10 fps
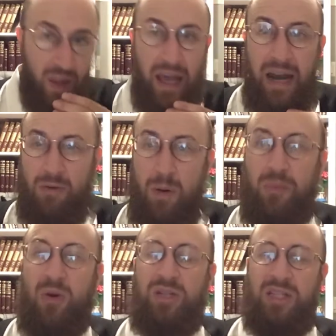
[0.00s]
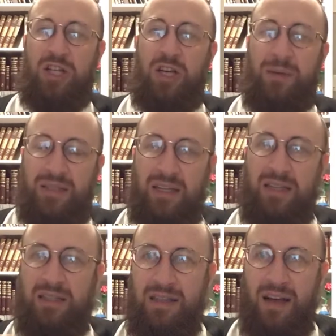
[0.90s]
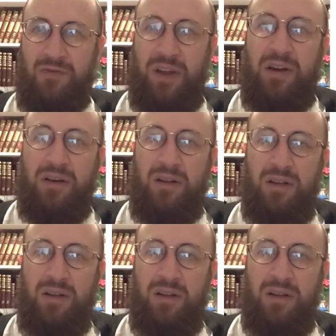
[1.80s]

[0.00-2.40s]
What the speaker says: And Avraham approaches Hashem and says, it's not fair.